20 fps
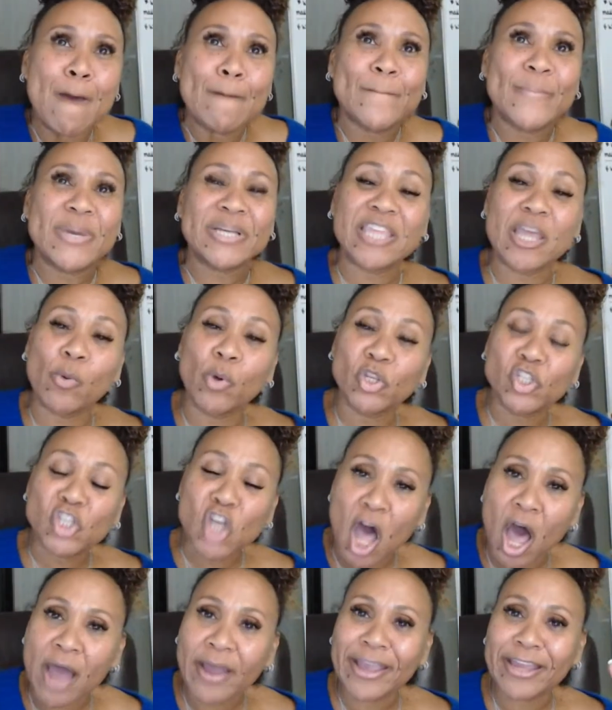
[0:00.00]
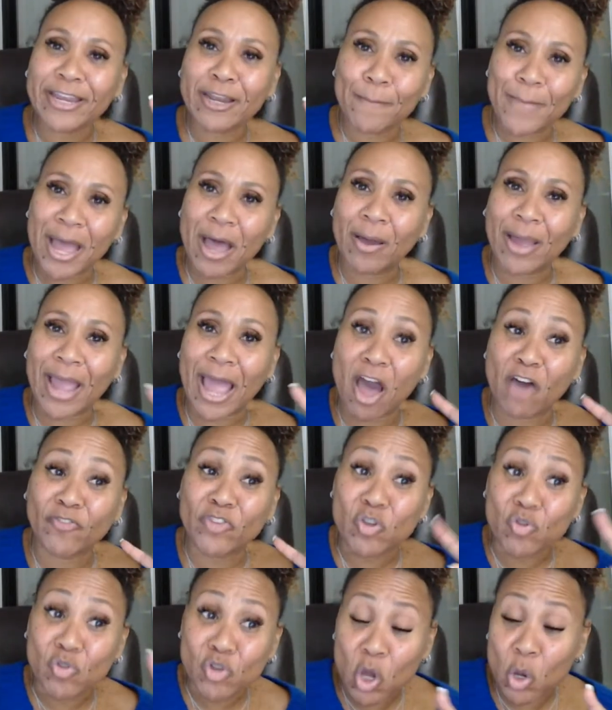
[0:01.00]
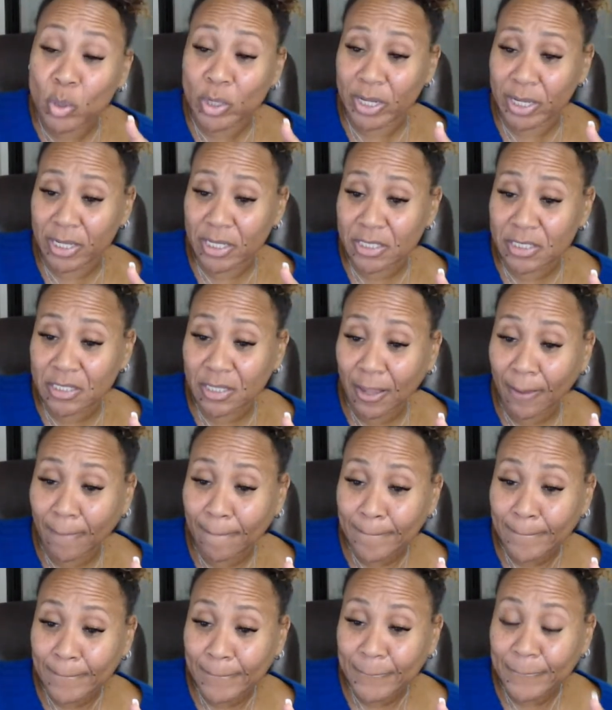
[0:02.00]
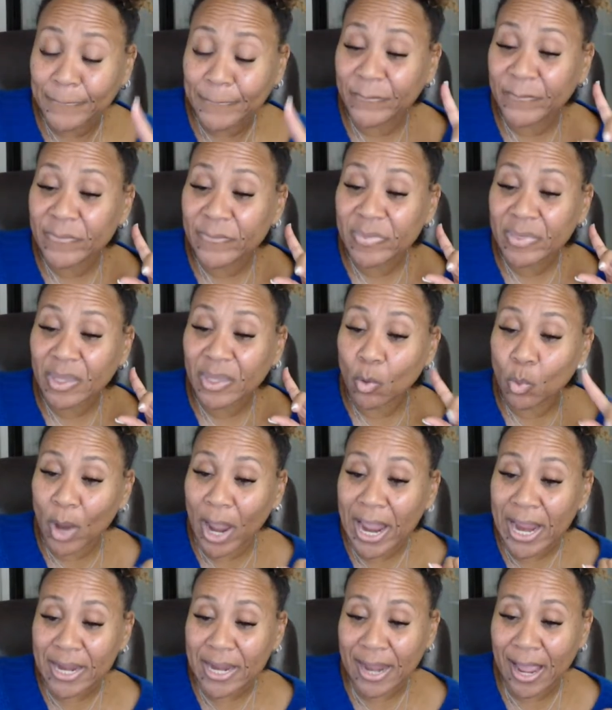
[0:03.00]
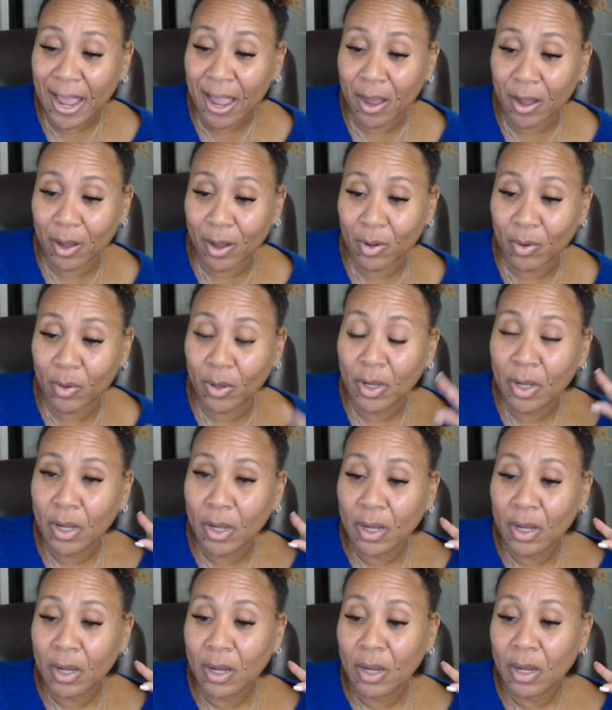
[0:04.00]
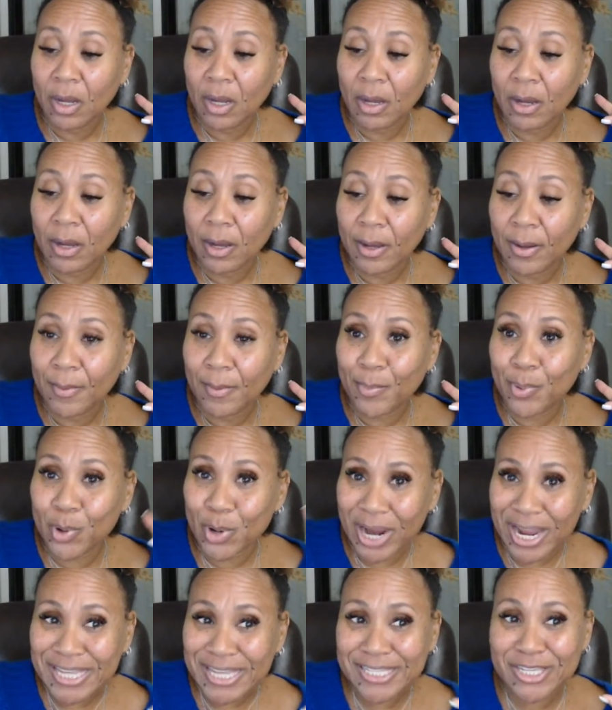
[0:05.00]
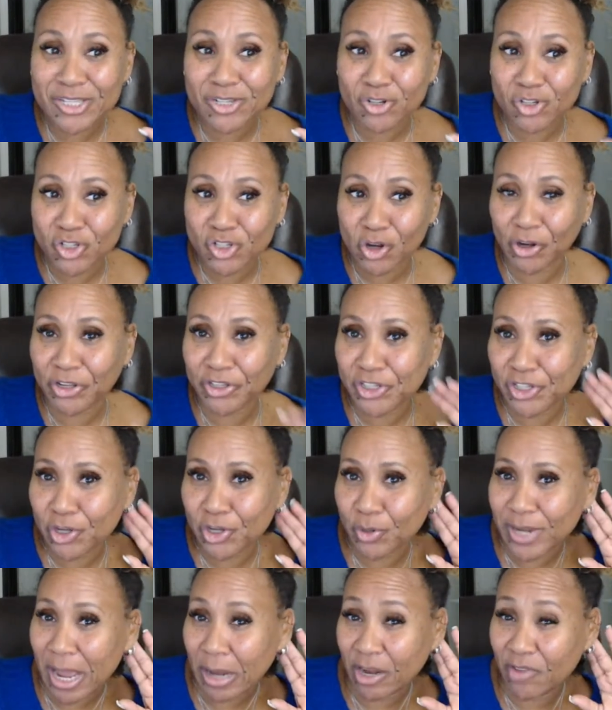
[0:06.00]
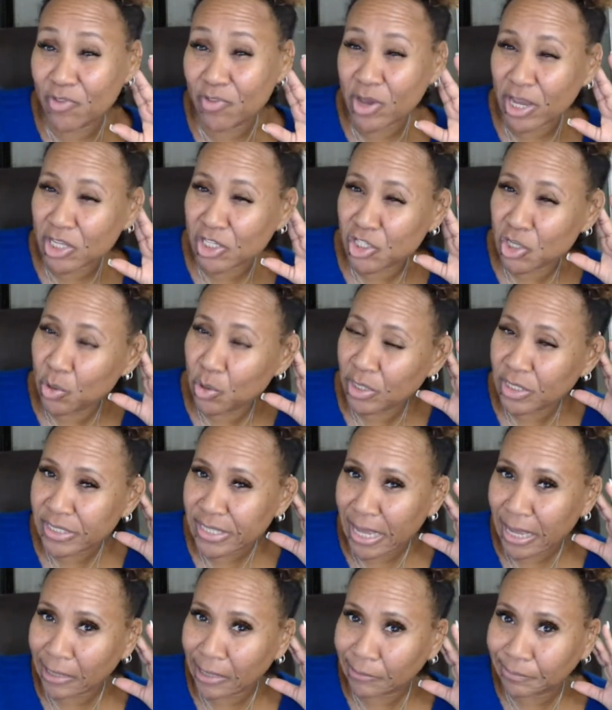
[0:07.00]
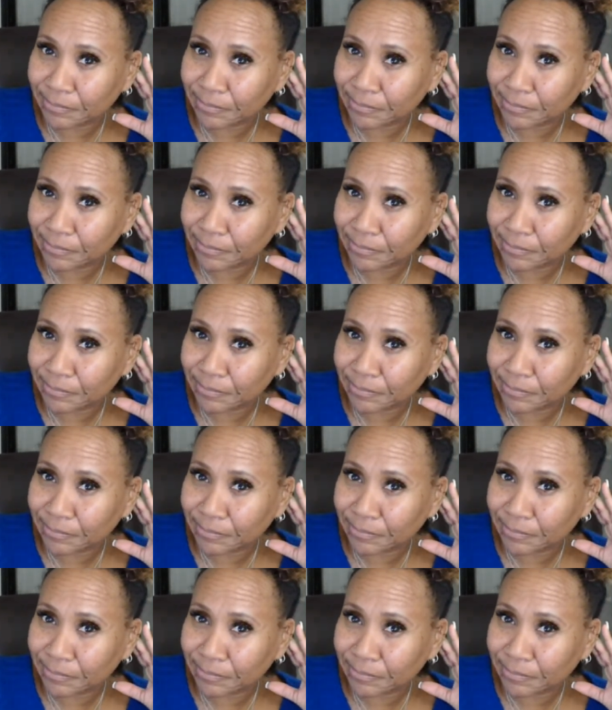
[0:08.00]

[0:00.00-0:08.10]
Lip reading: But they were talking about how, if you notice, right now, prices are starting to go down. Have you guys noticed that?